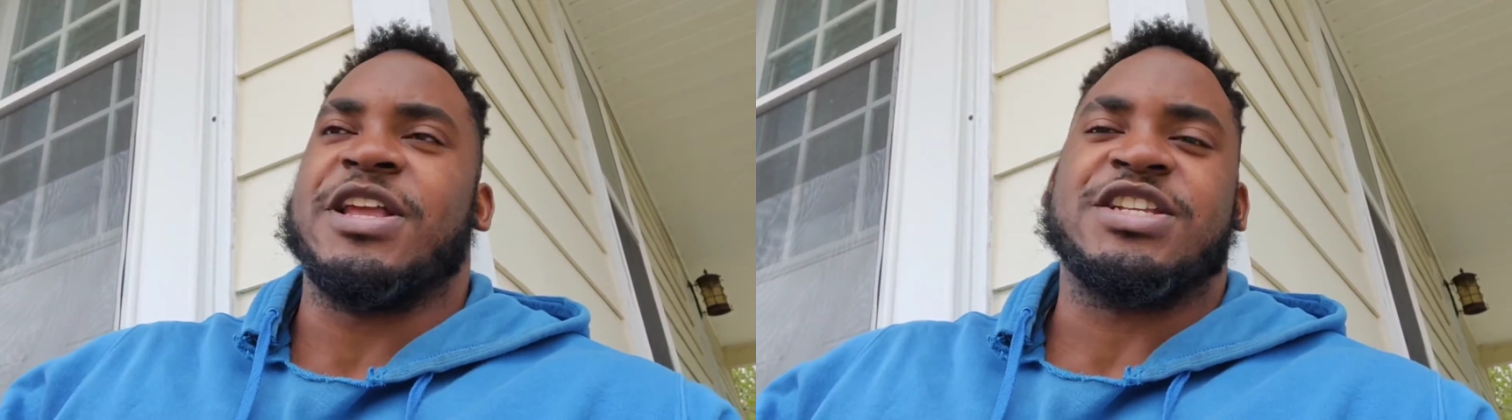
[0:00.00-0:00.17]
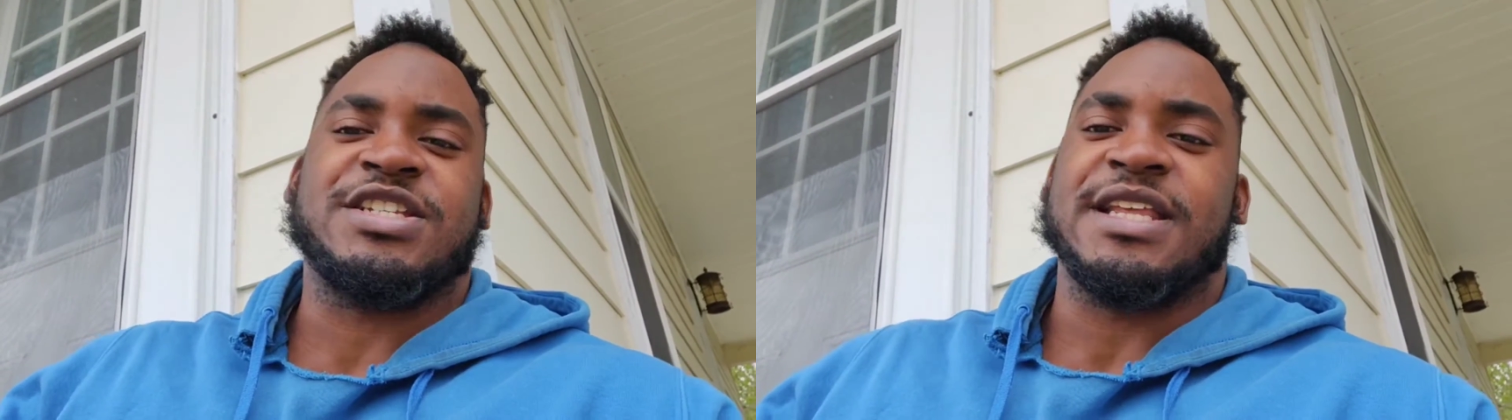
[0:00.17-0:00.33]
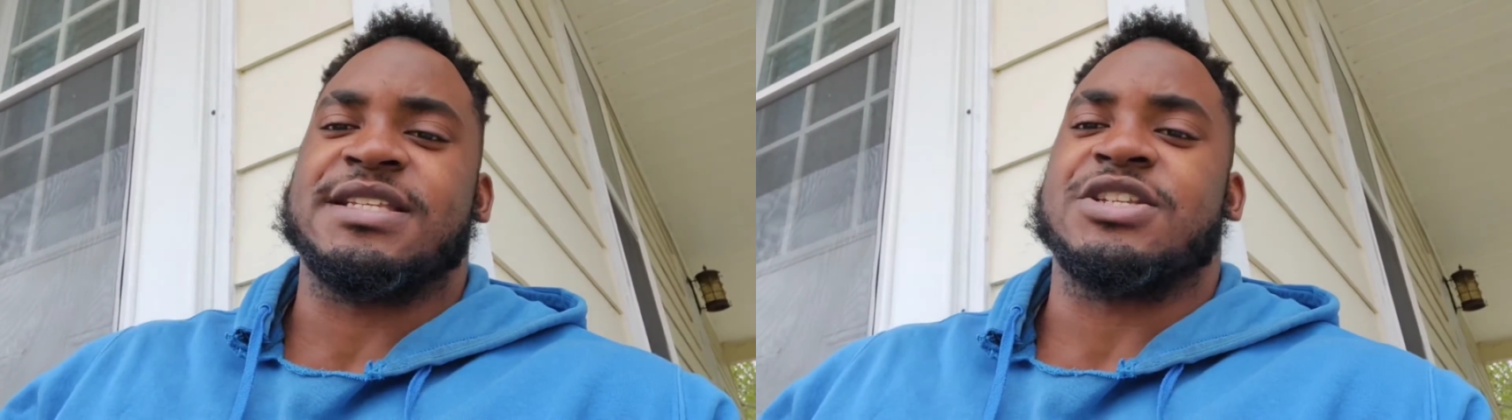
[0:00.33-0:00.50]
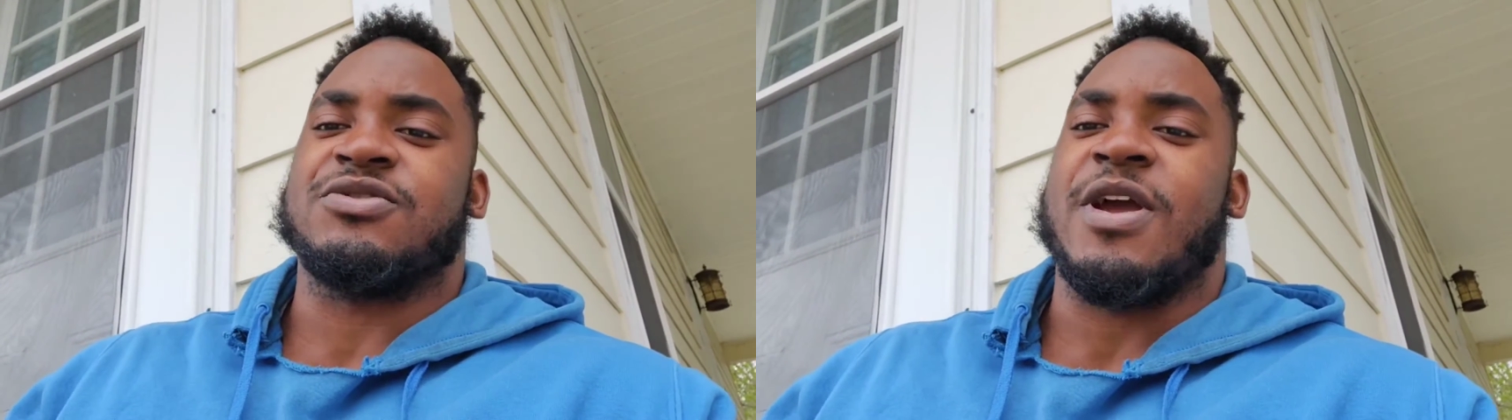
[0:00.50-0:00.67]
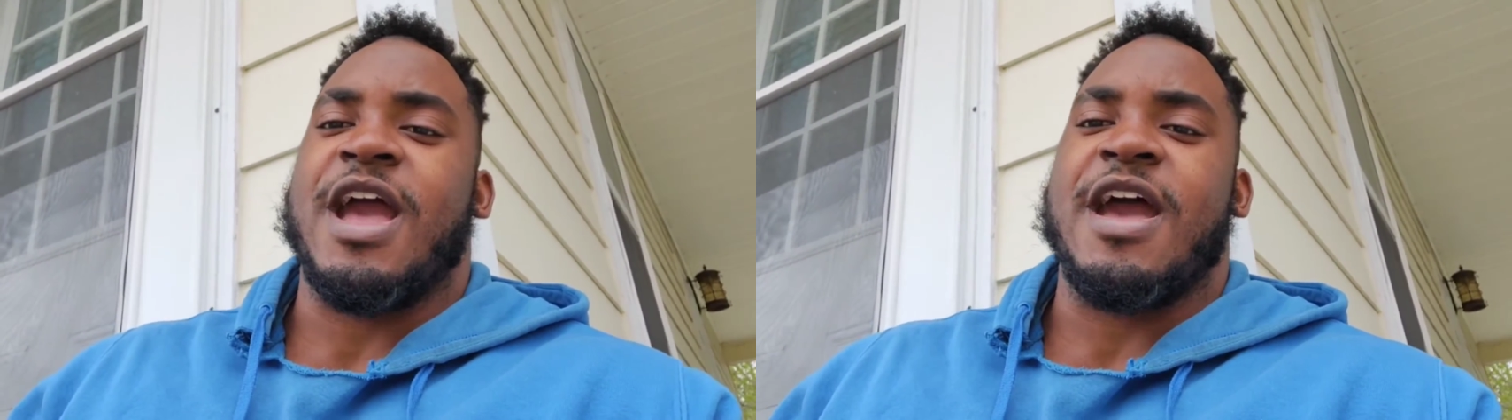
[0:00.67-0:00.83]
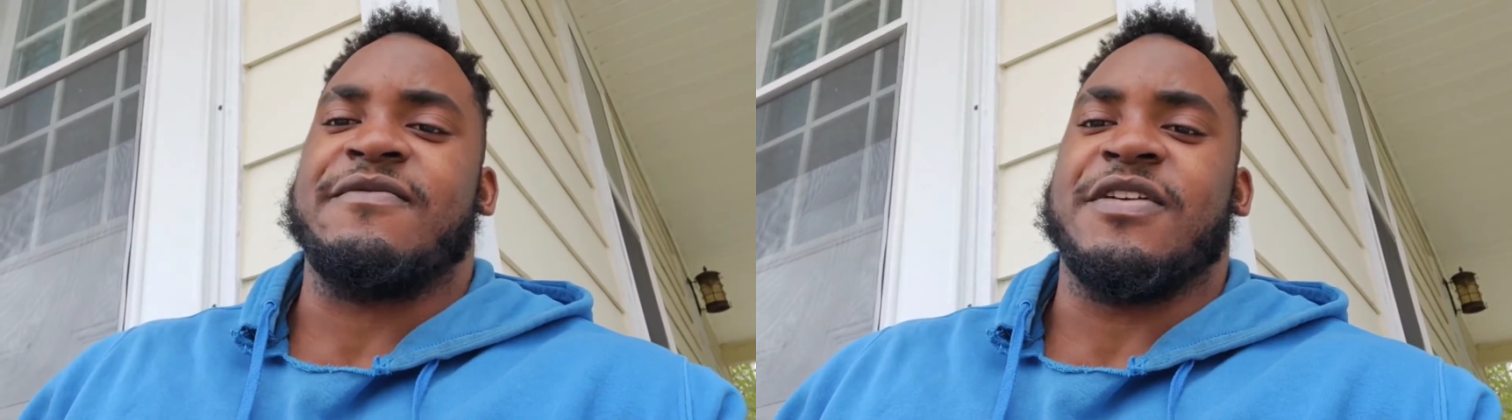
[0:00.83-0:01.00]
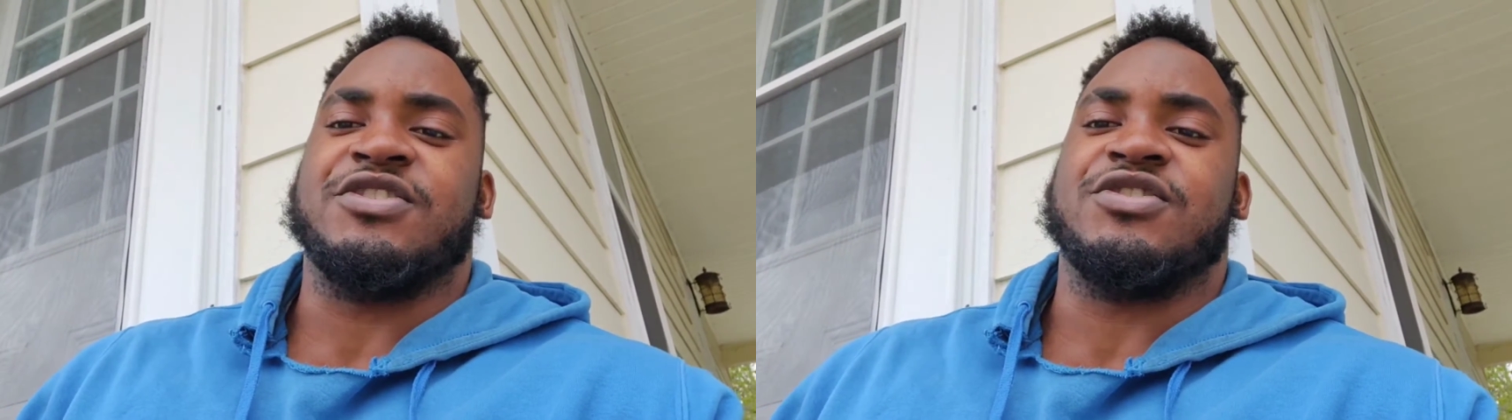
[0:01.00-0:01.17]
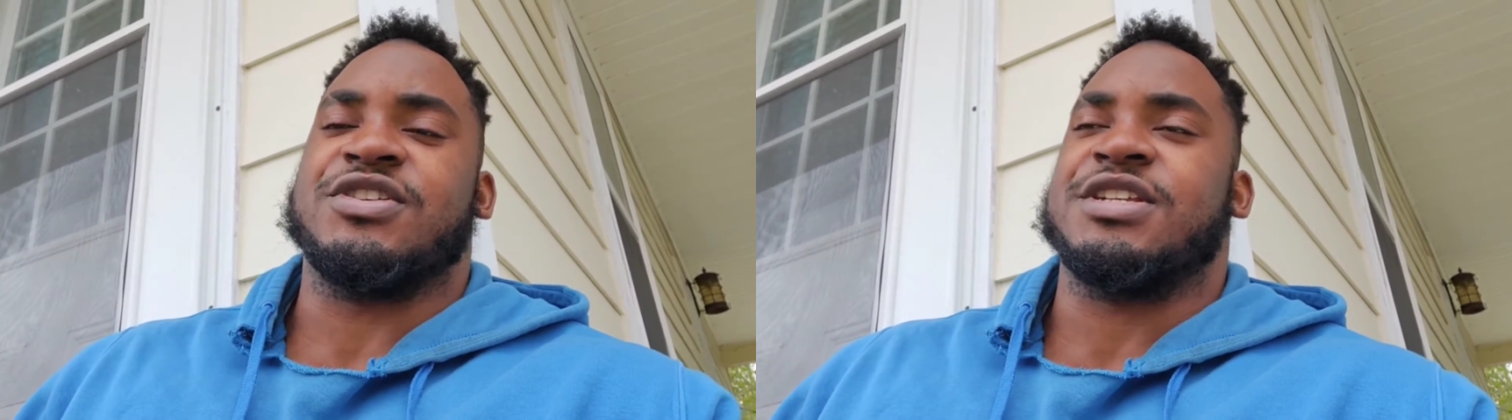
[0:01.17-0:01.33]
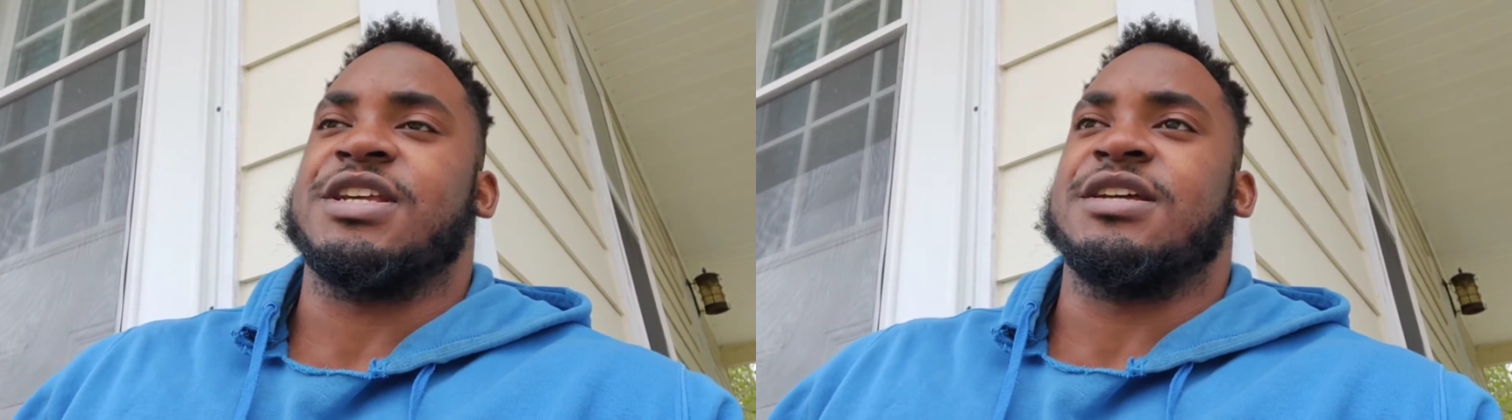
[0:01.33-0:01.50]
bench days that you have that
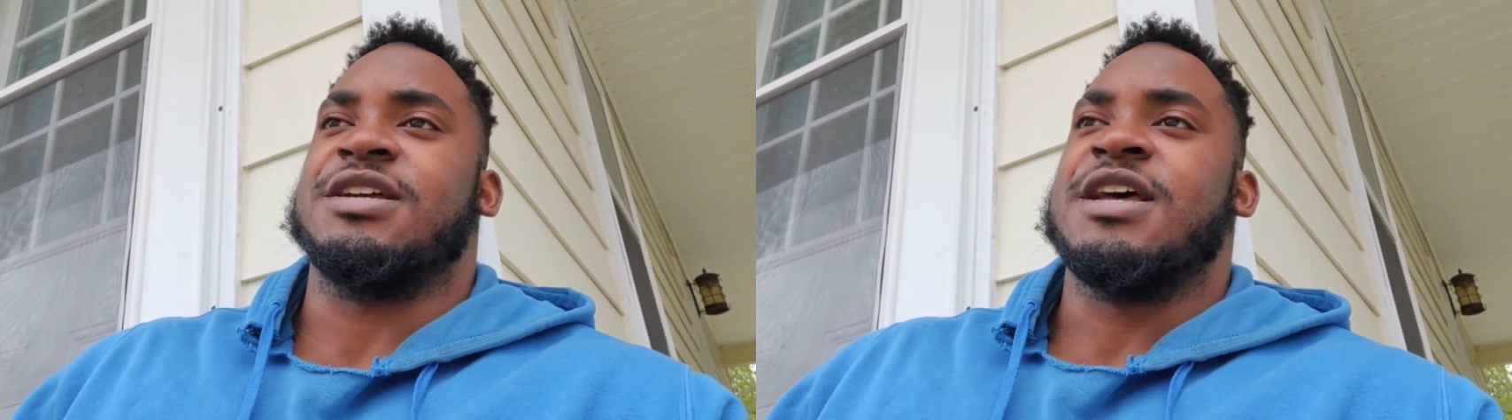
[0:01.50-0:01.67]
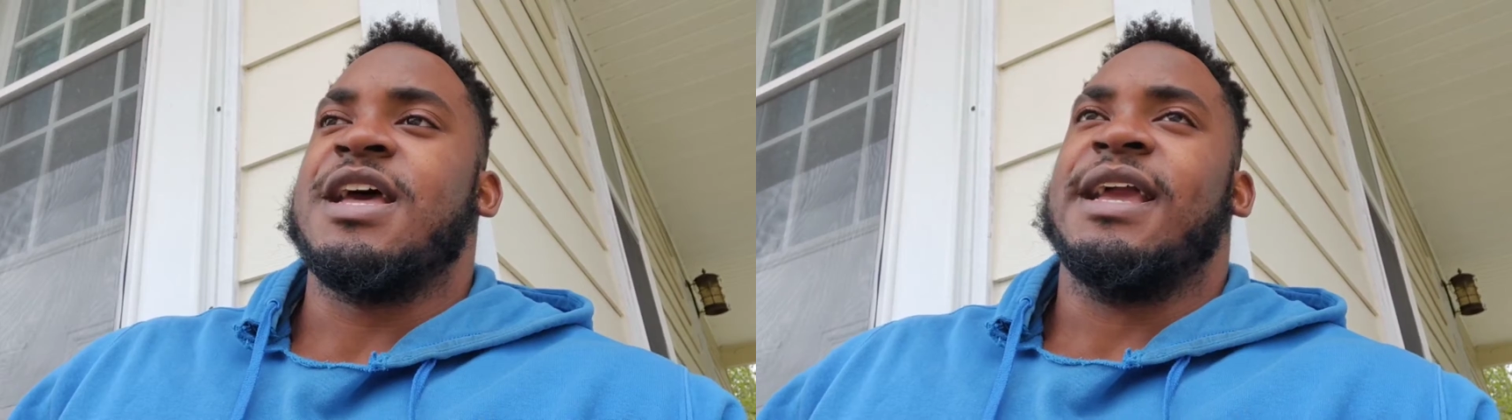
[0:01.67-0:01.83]
you're just gonna